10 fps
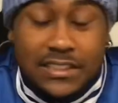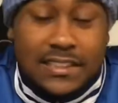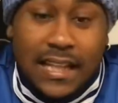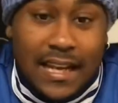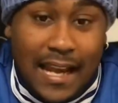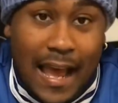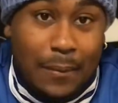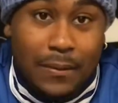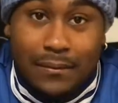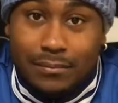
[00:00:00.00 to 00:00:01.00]
just didn't
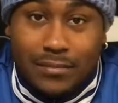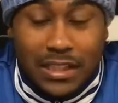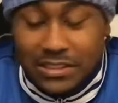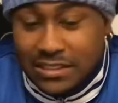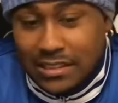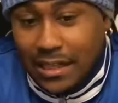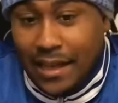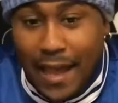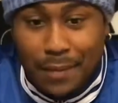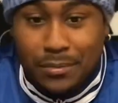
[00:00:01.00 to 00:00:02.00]
happen. It just
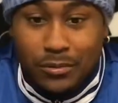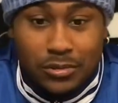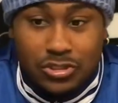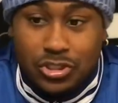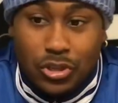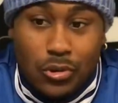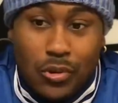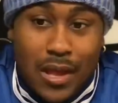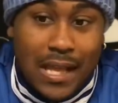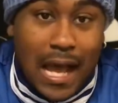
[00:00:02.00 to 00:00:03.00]
didn't happen.
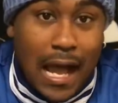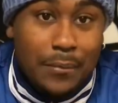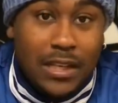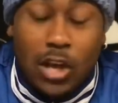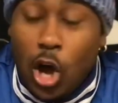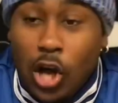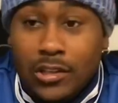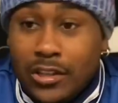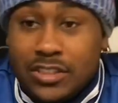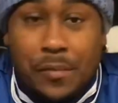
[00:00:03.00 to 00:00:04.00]
So, I mean,
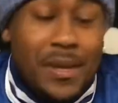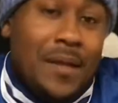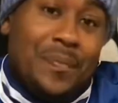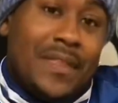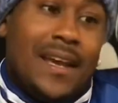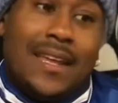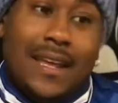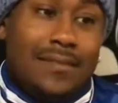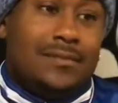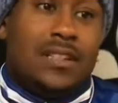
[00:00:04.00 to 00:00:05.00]
all in all, to me,
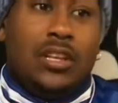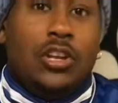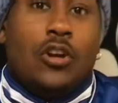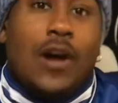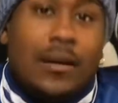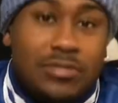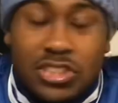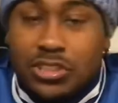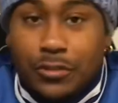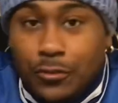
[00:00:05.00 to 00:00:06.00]
again, I'm
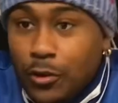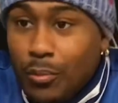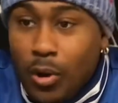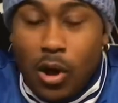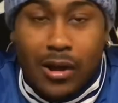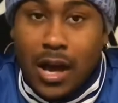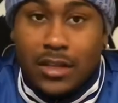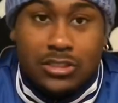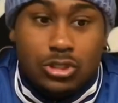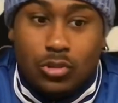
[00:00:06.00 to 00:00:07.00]
such a football
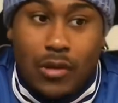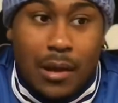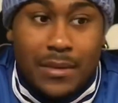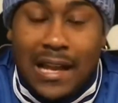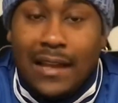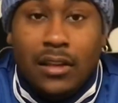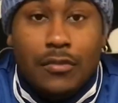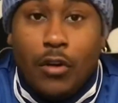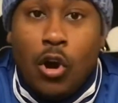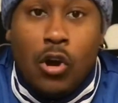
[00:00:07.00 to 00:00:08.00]
connoisseur. I mean, I
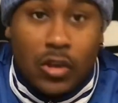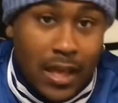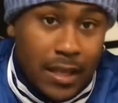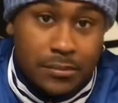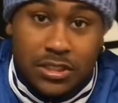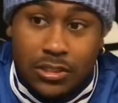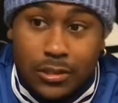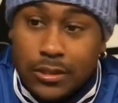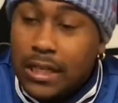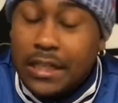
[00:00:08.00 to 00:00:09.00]
love all games,
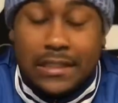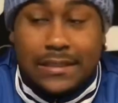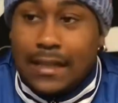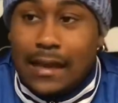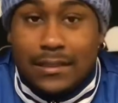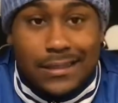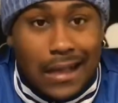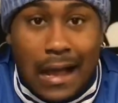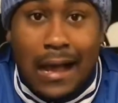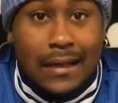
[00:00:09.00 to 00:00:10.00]
I
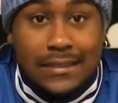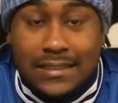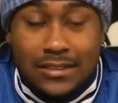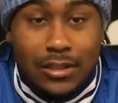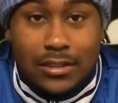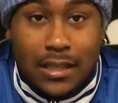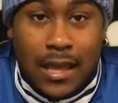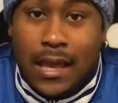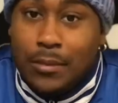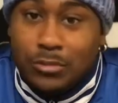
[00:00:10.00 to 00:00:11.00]
honestly thought the
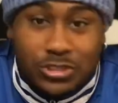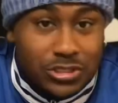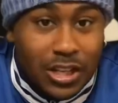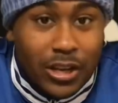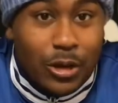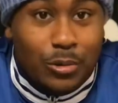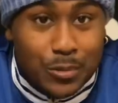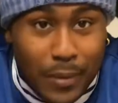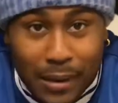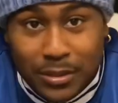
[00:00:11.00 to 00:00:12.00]
game was
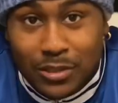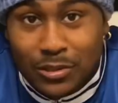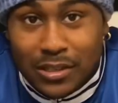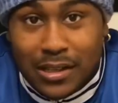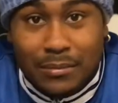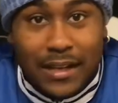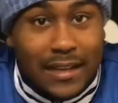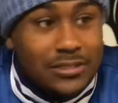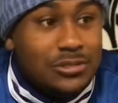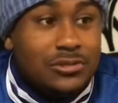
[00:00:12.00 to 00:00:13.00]
probably going to come
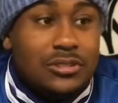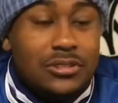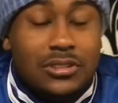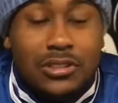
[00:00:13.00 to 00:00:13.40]
down to